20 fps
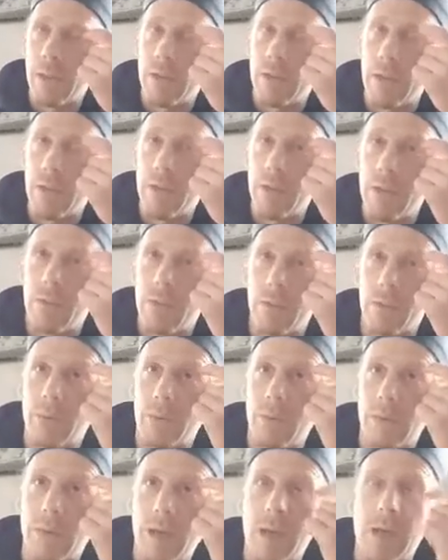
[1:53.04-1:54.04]
intention
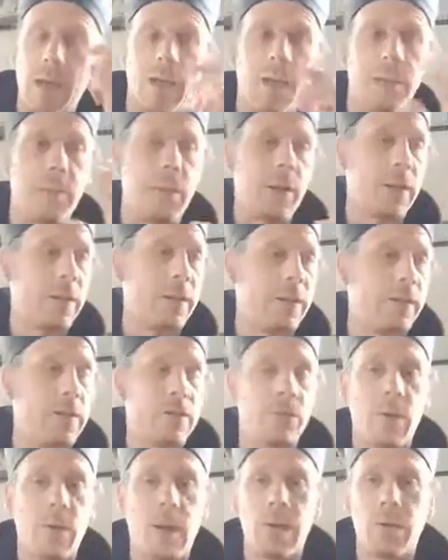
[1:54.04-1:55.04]
to say anybody
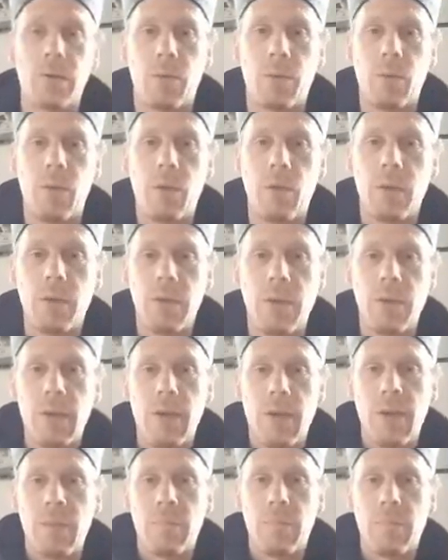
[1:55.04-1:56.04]
is right or wrong.
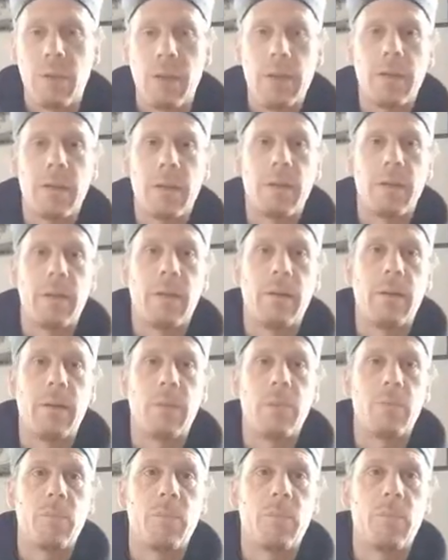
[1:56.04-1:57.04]
But
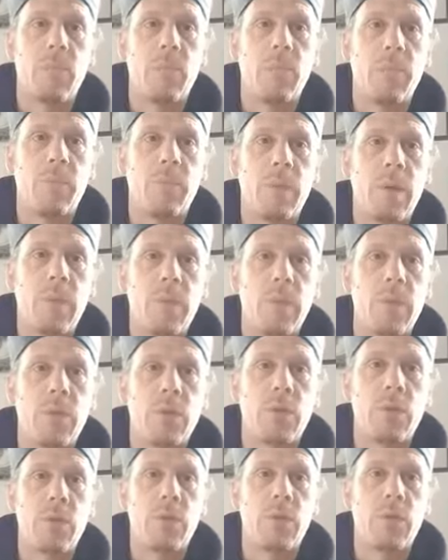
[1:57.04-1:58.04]
people
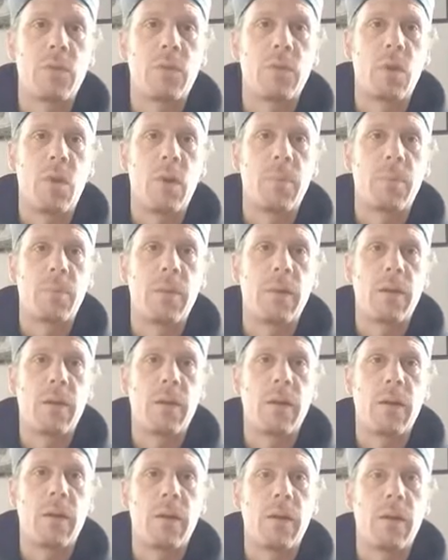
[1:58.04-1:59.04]
should stop
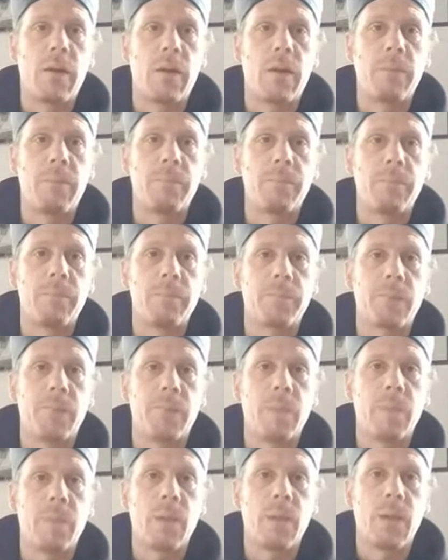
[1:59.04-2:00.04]
being
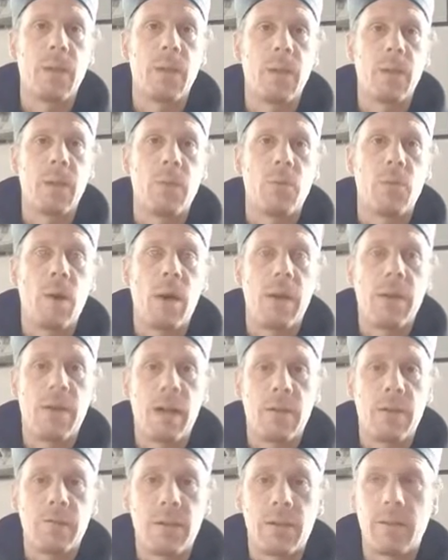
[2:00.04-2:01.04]
running
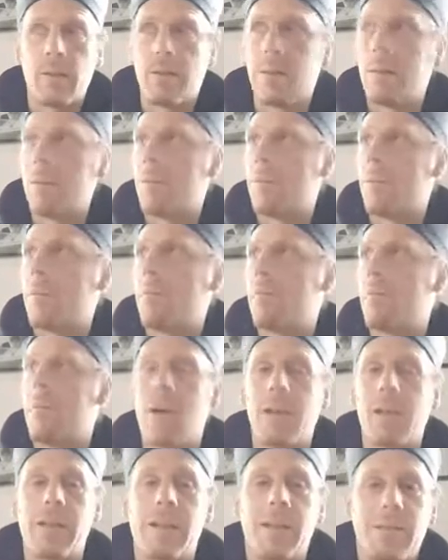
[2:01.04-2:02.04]
after the
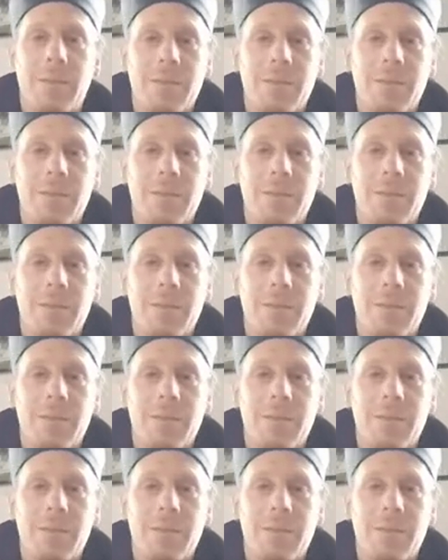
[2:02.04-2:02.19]
money,